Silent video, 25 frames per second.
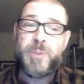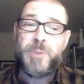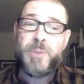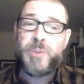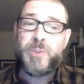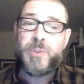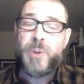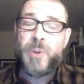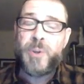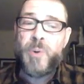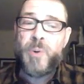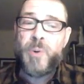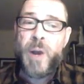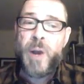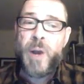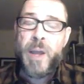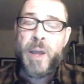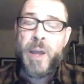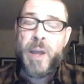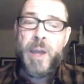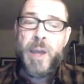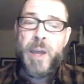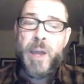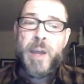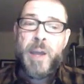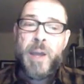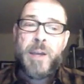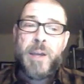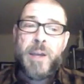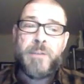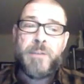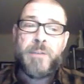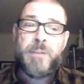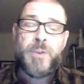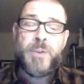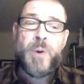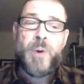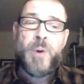So
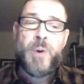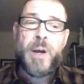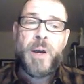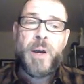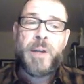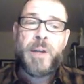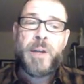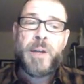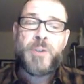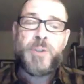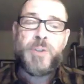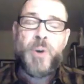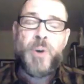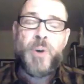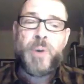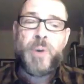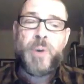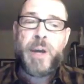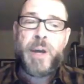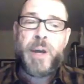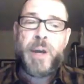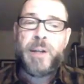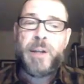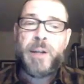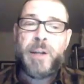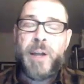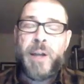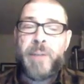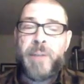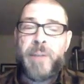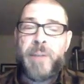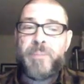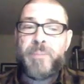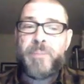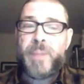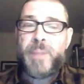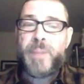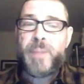if you don't kind of like
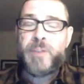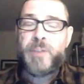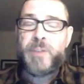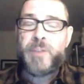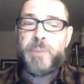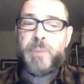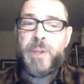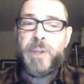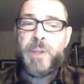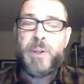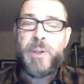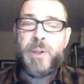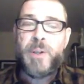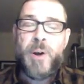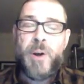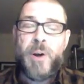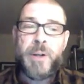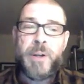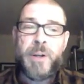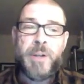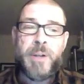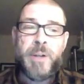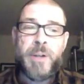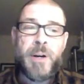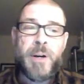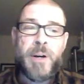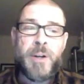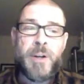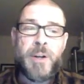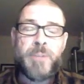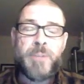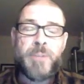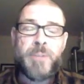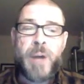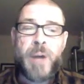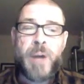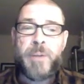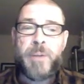speed along there,
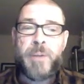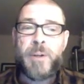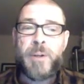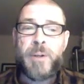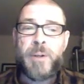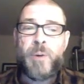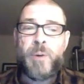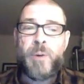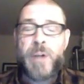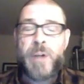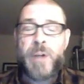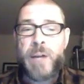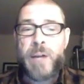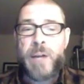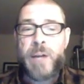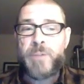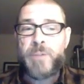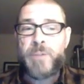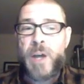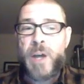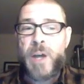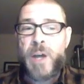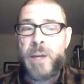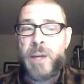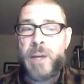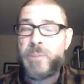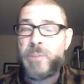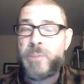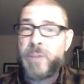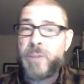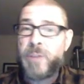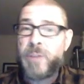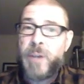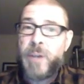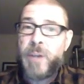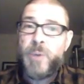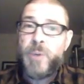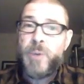you're probably going to run out of time, just
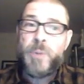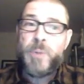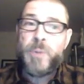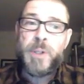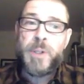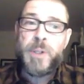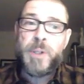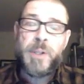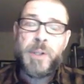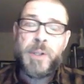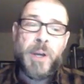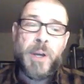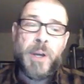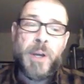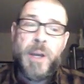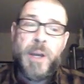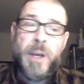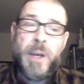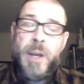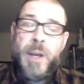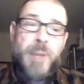like you would in a